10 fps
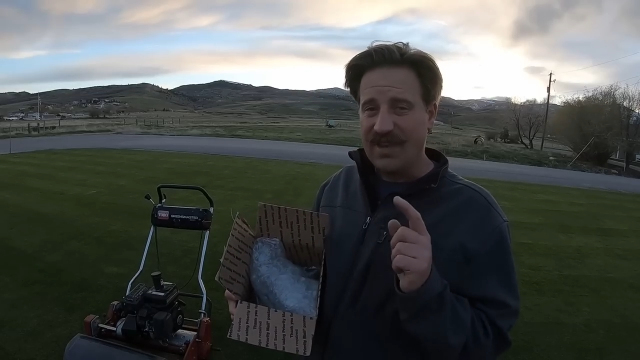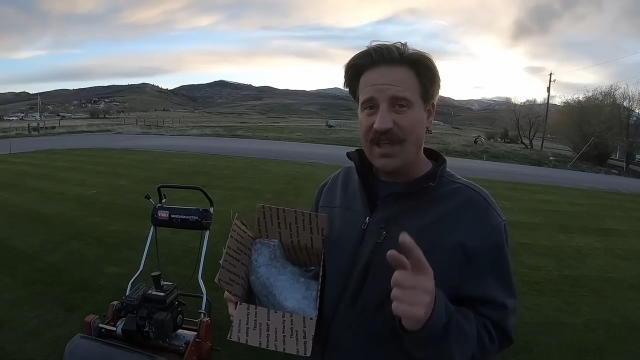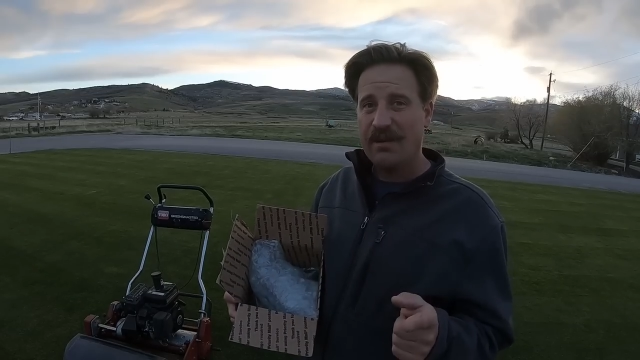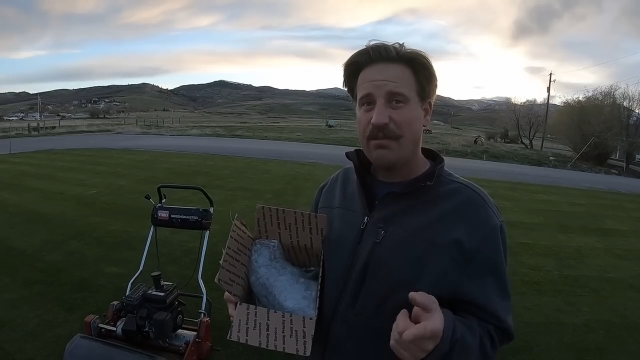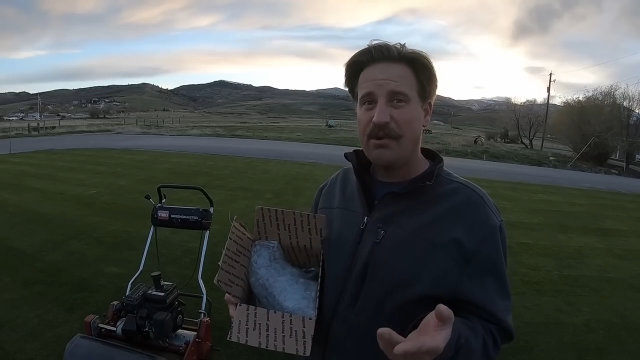
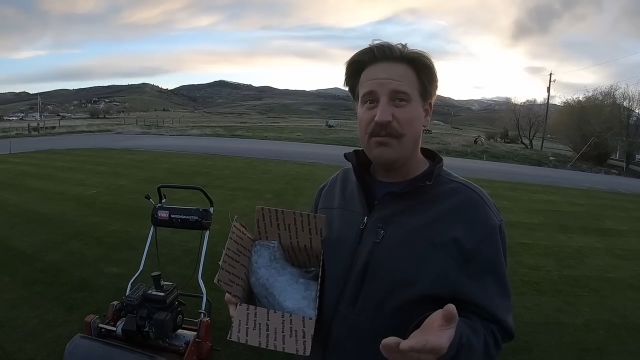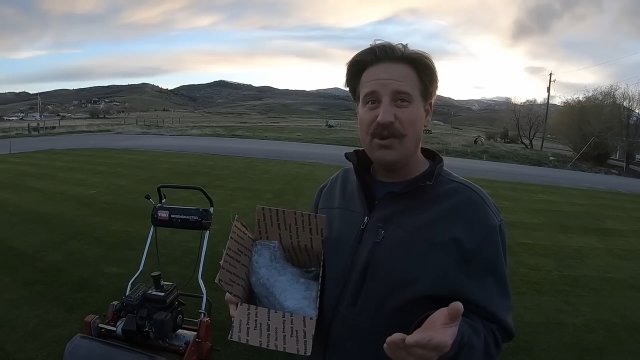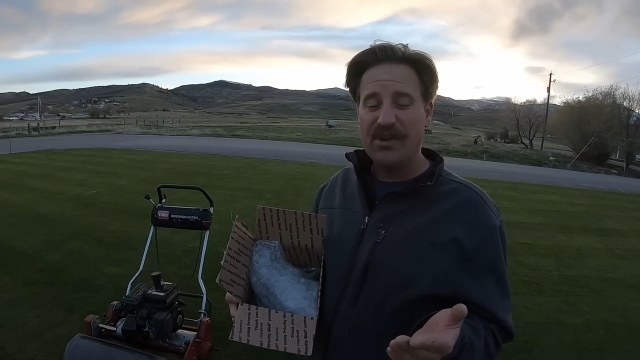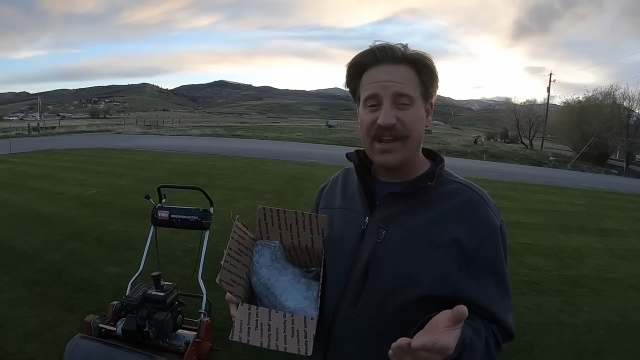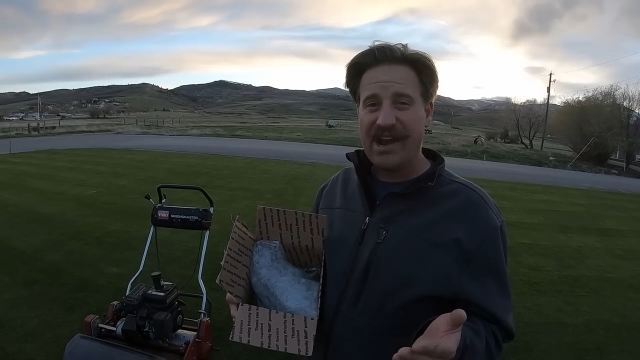And the
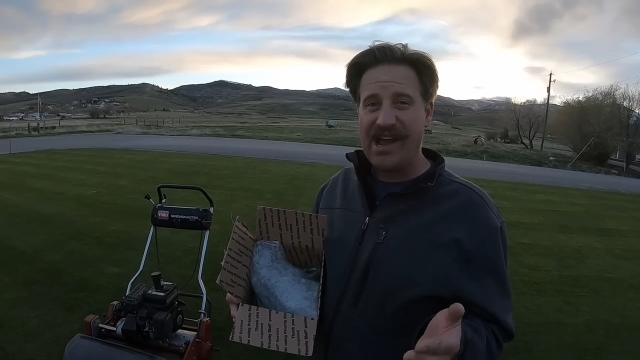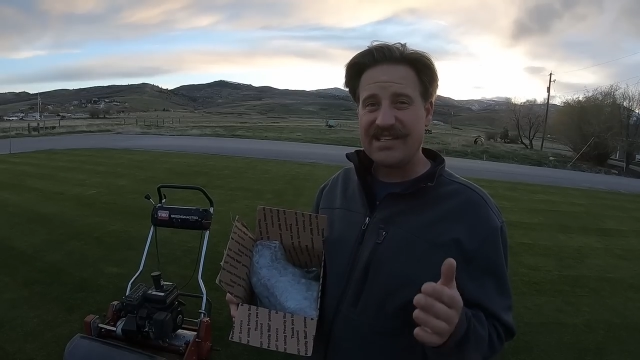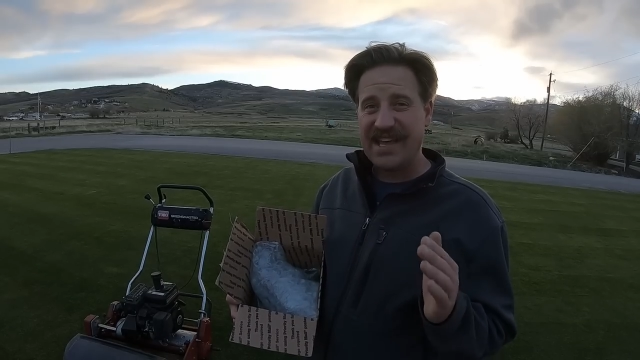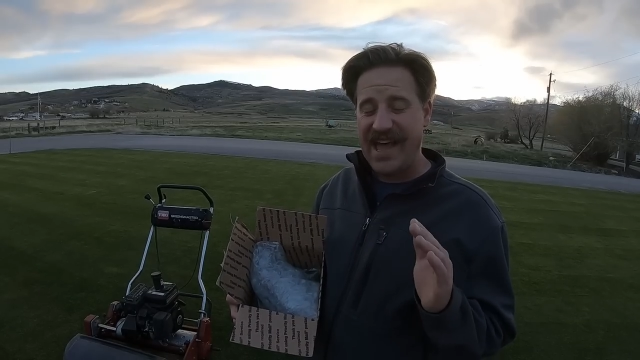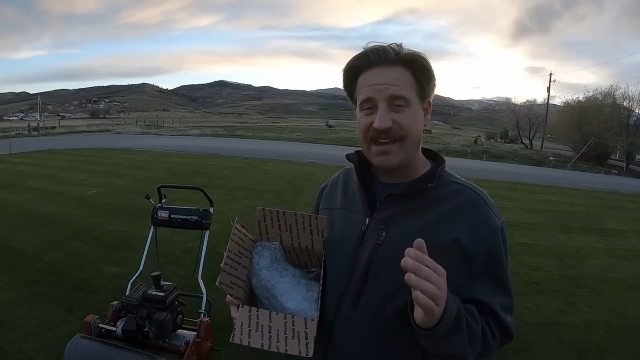Bermuda
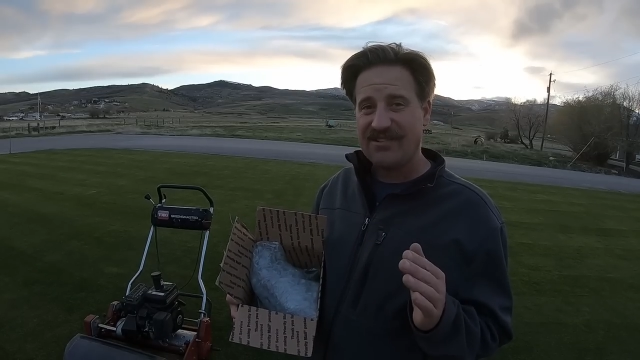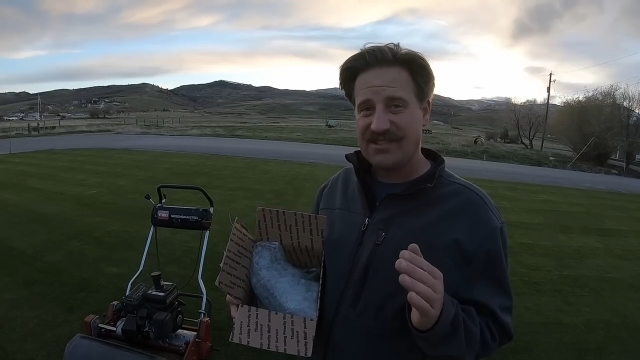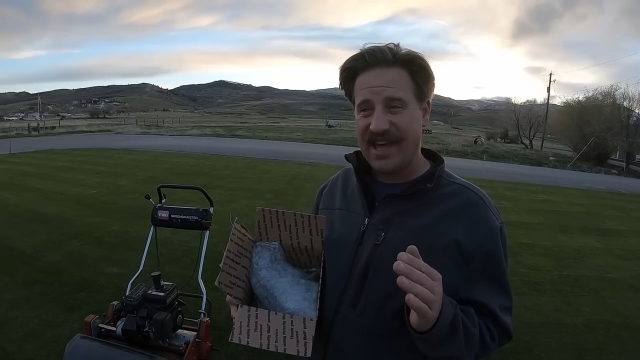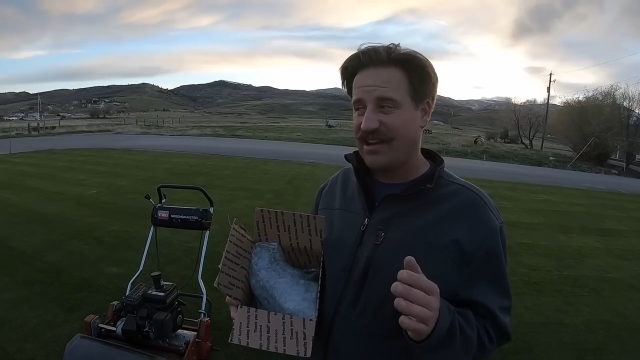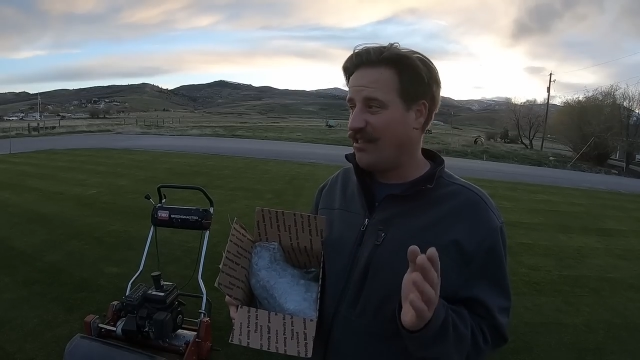grass
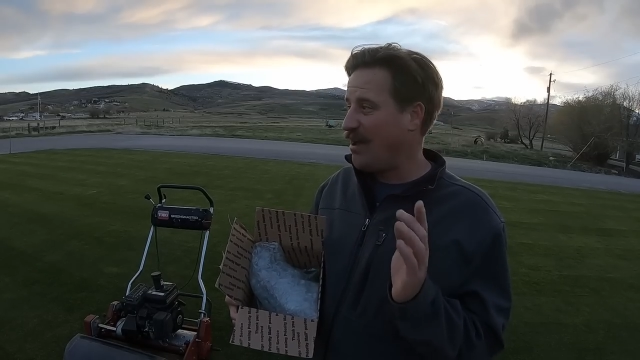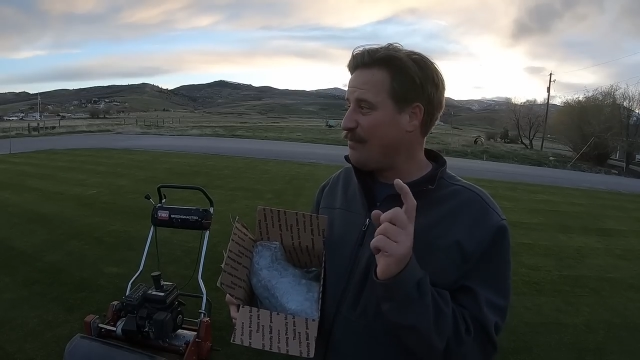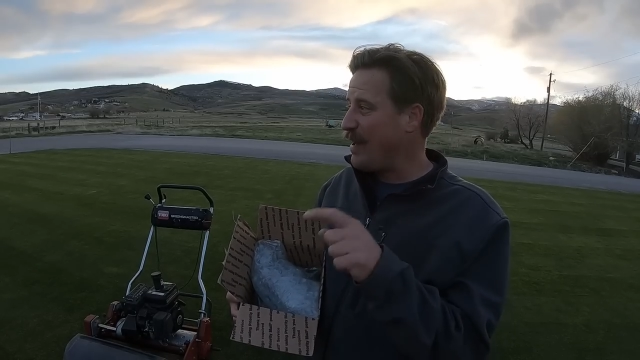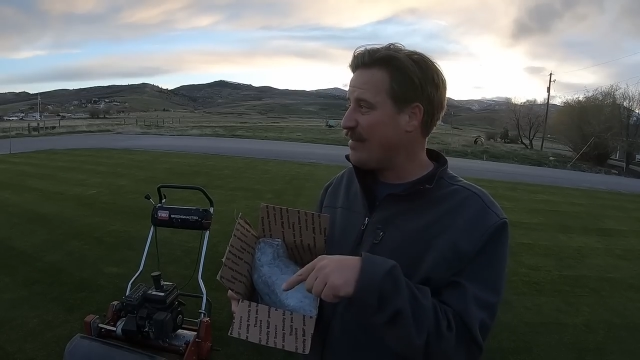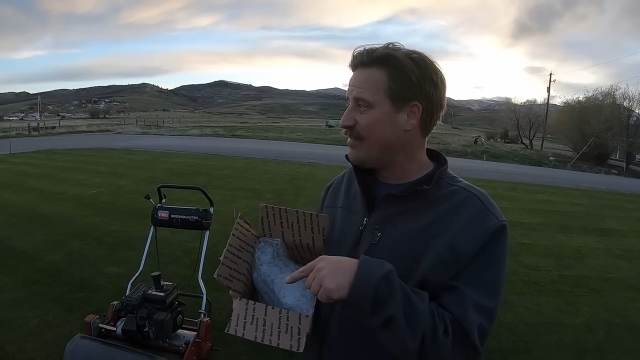handles that a lot
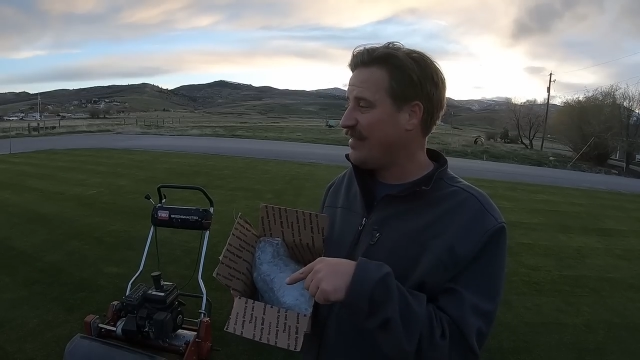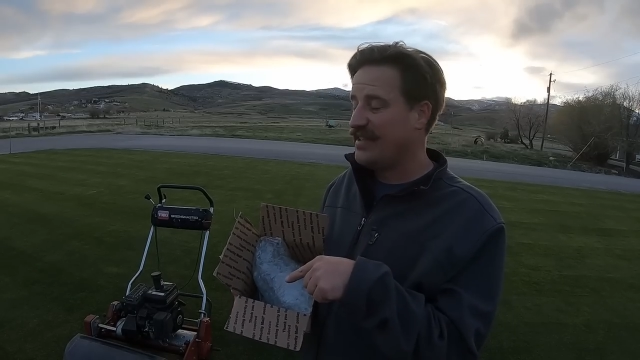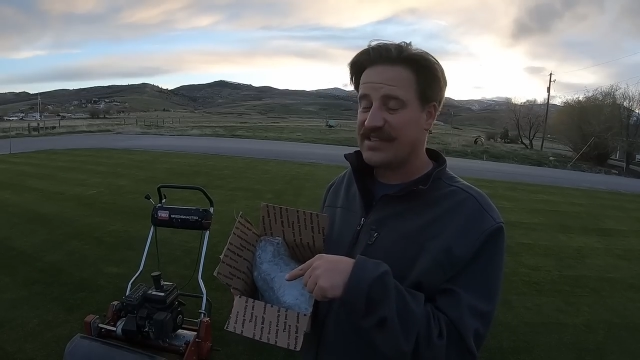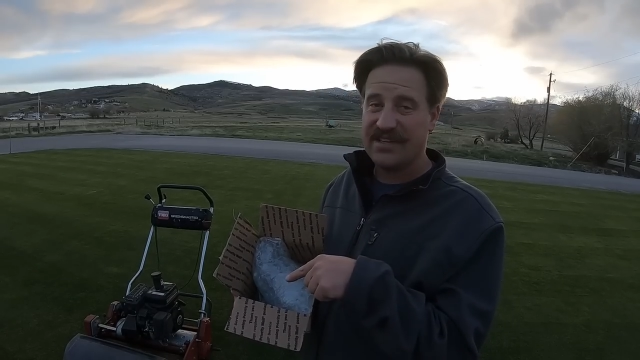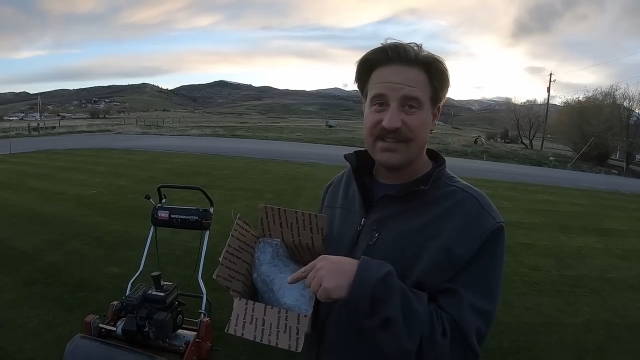better than
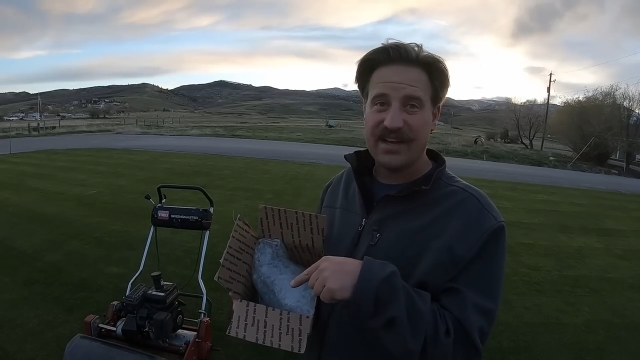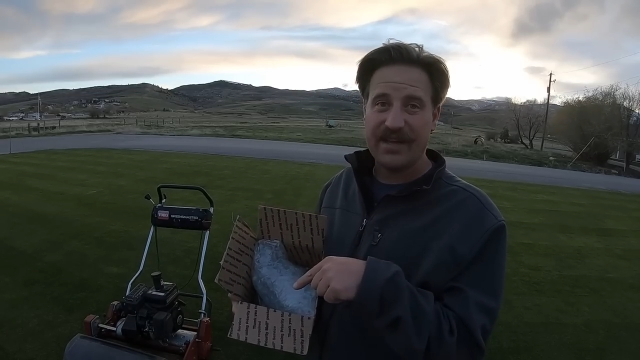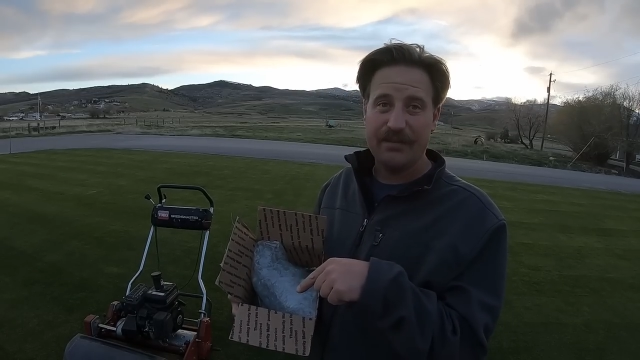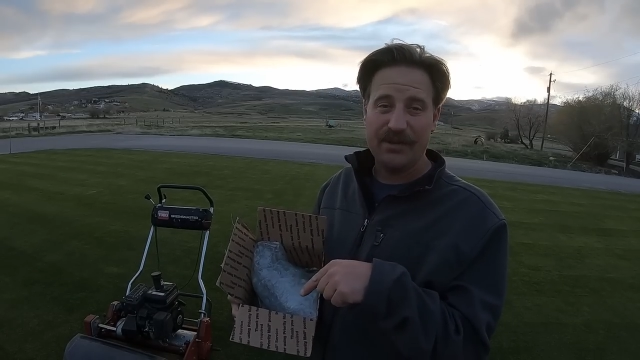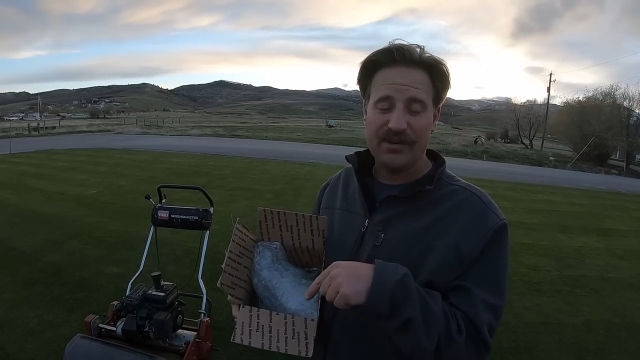this
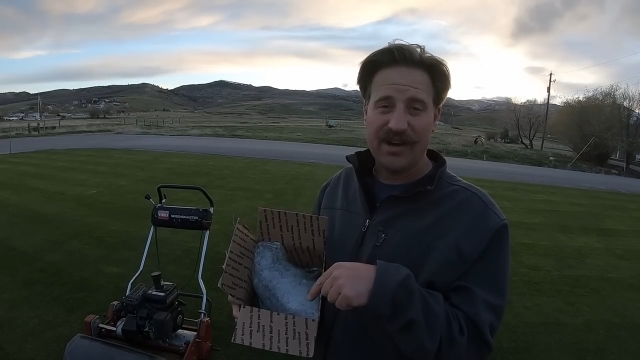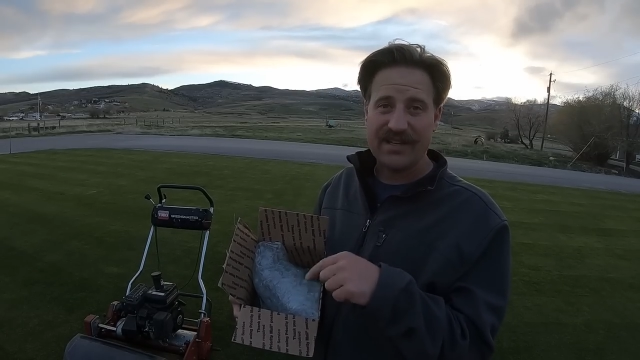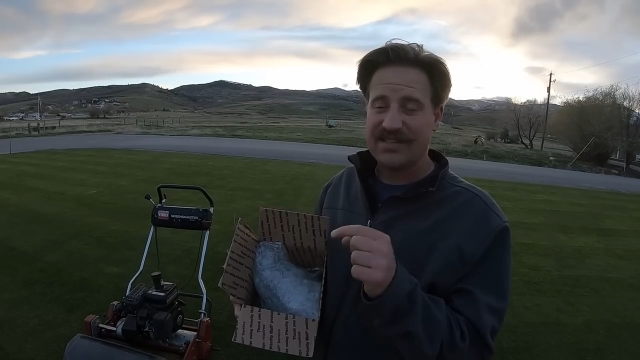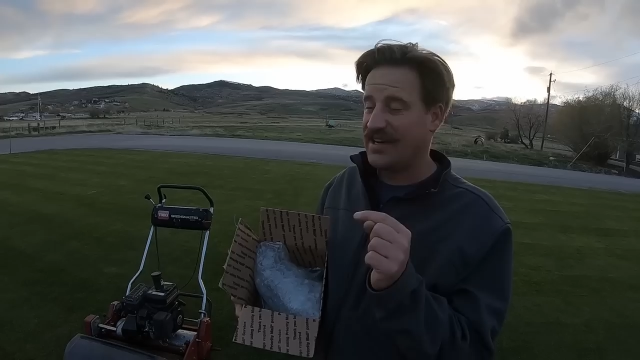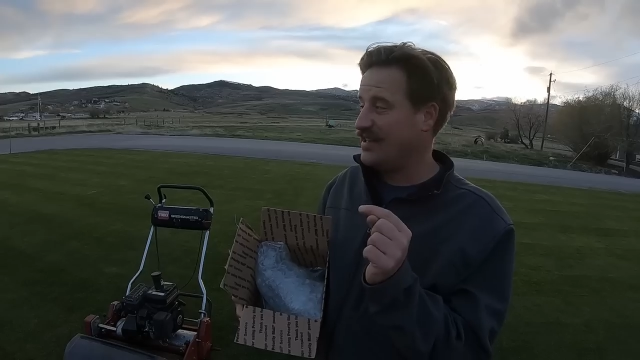Kentucky
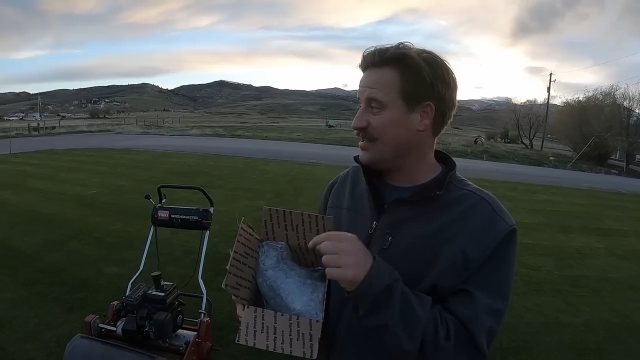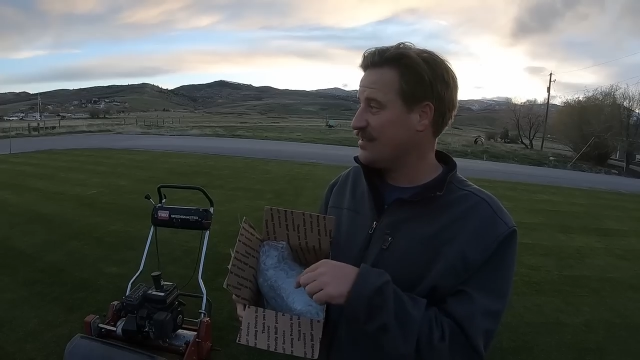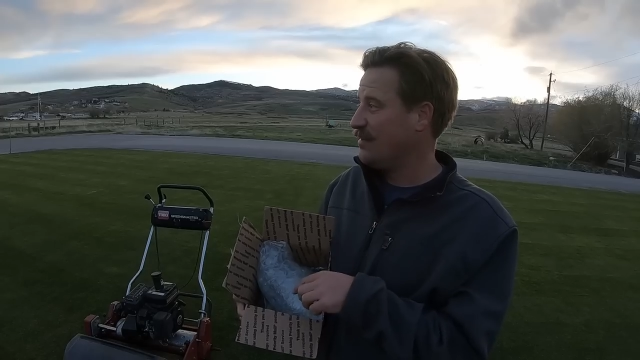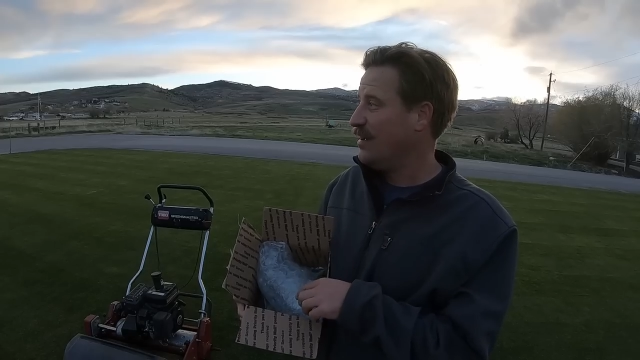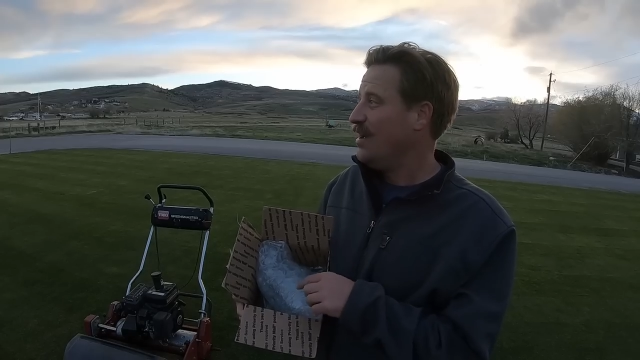bluegrass that I just